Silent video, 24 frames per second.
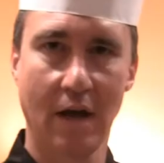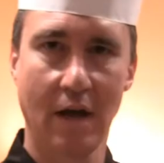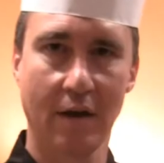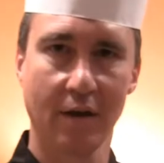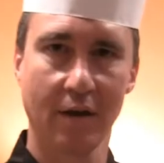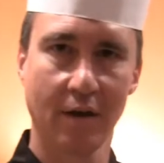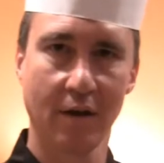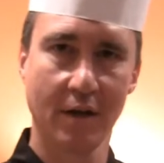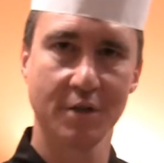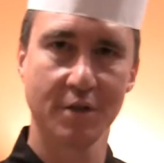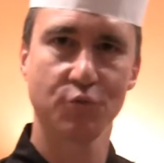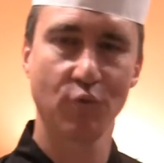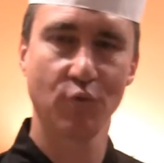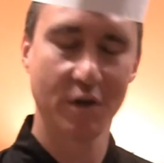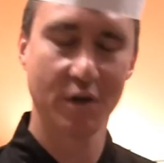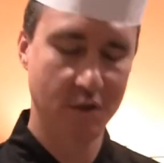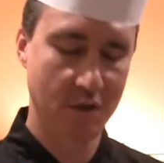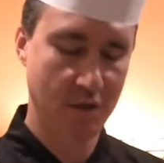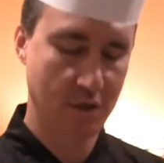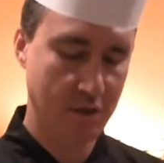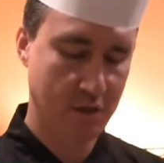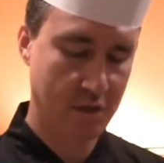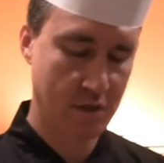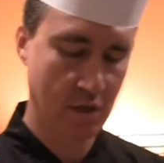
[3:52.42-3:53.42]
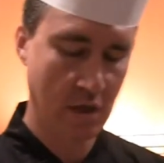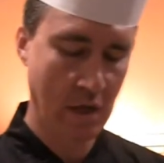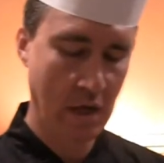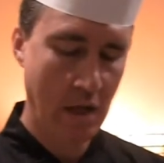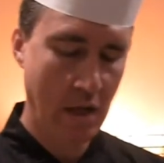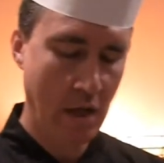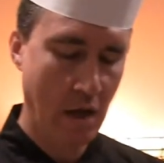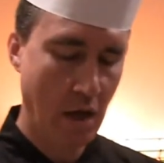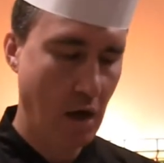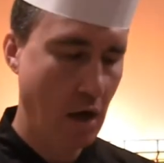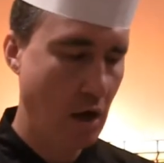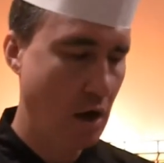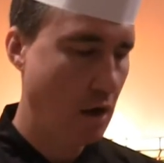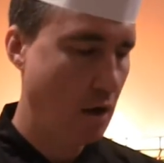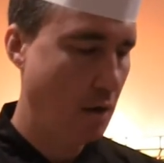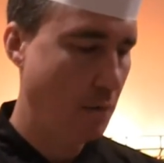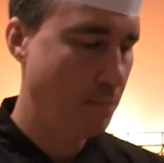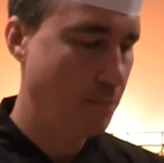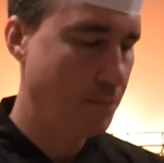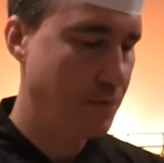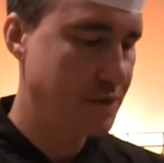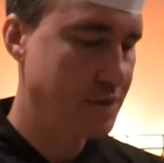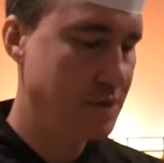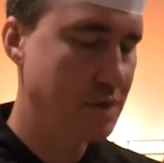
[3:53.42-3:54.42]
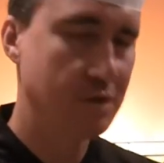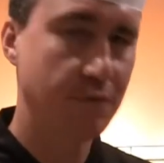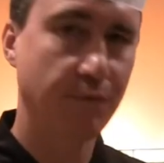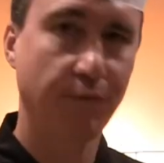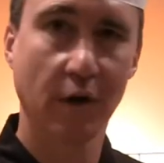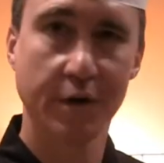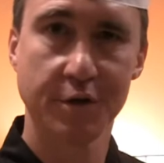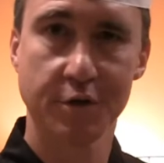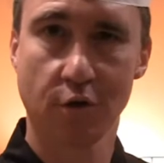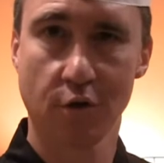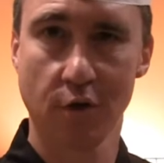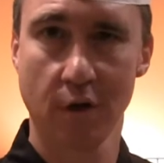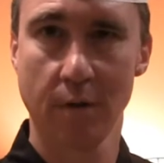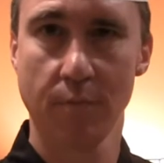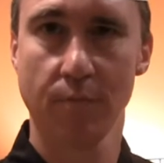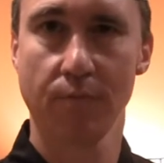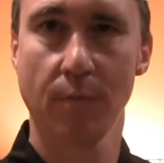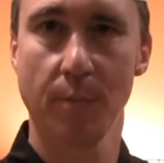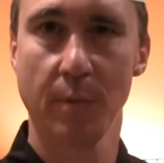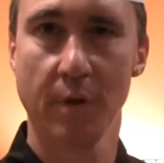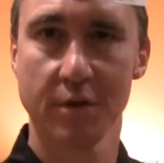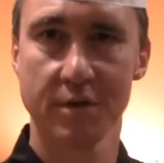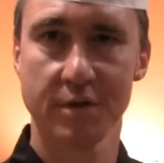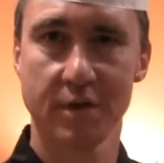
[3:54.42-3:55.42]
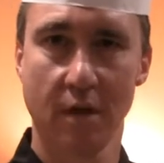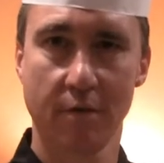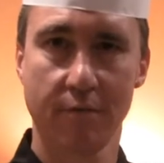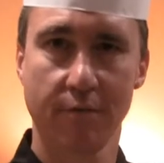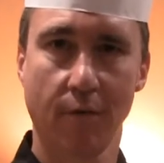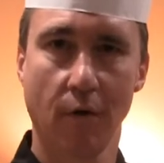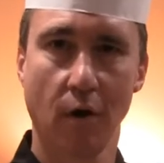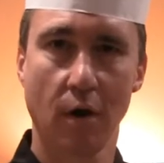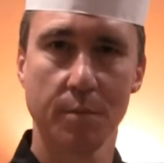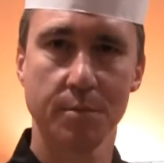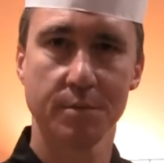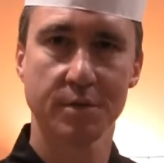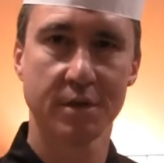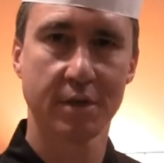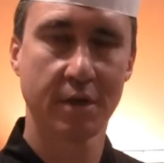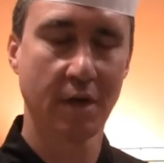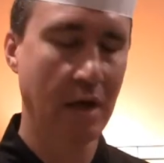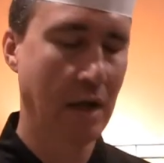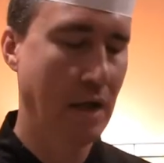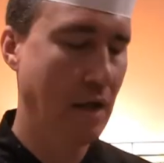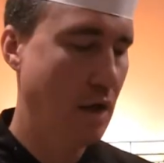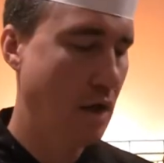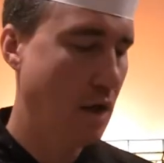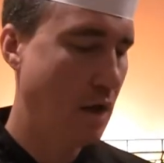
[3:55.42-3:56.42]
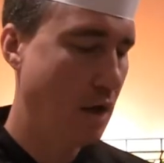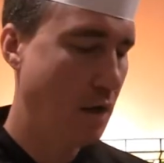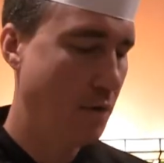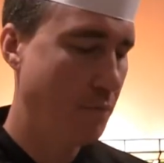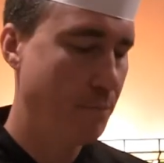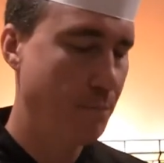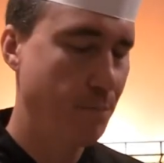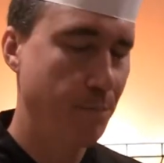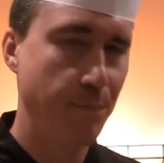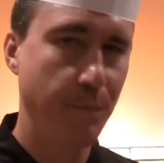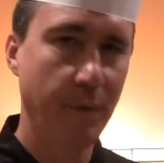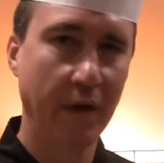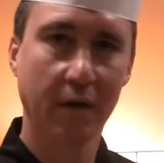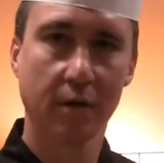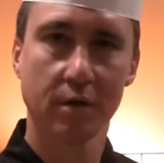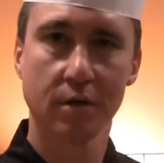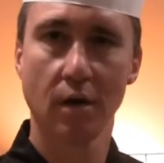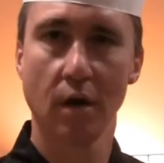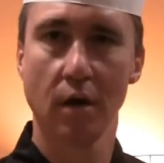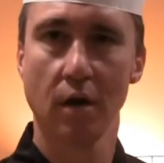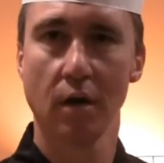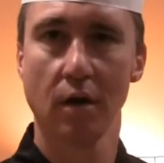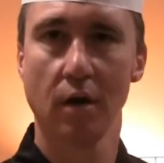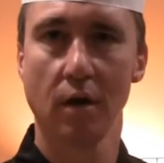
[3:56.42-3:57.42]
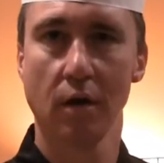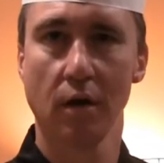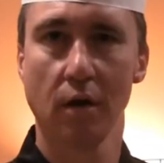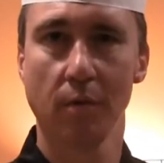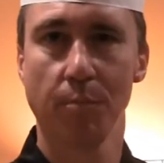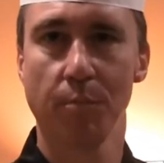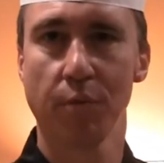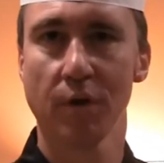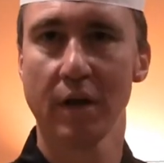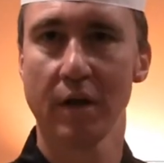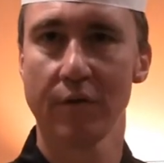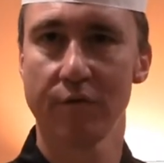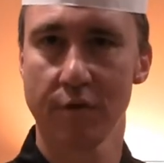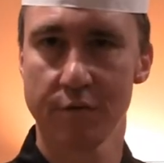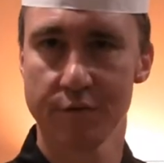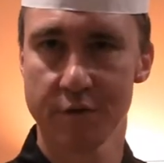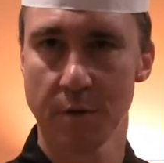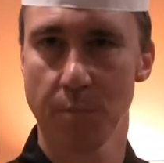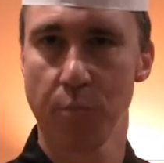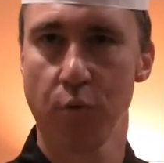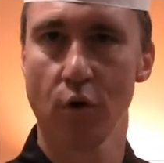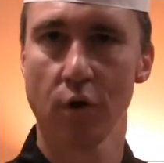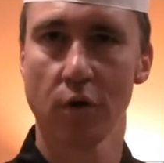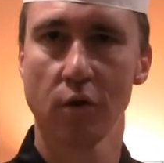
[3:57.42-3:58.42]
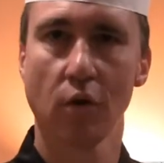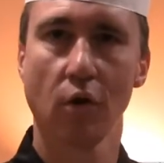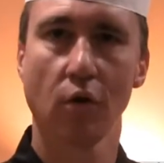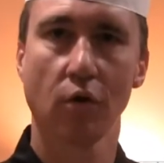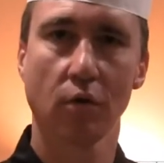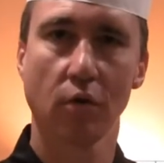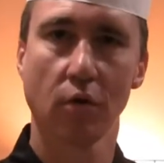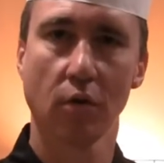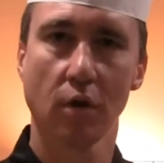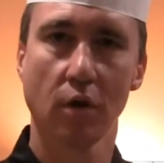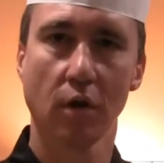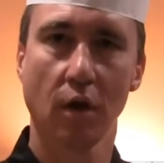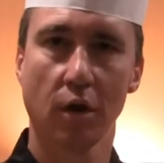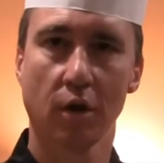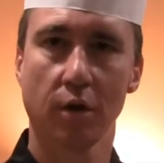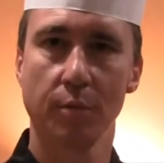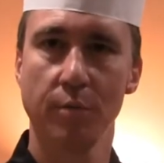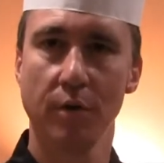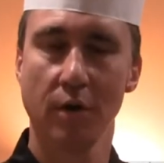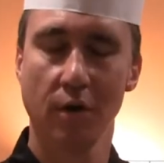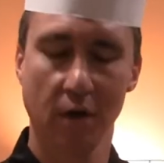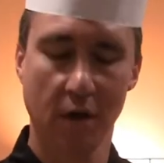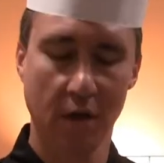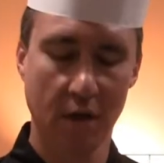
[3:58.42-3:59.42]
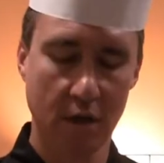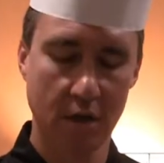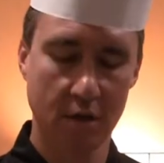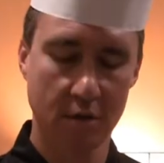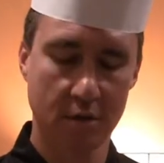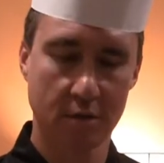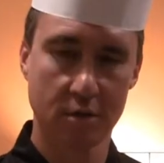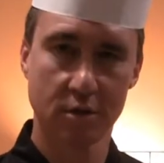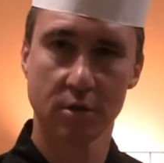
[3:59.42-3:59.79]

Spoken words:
add a nice richness. This is fresh cream from Hillside Farms. Big believer of supporting local community,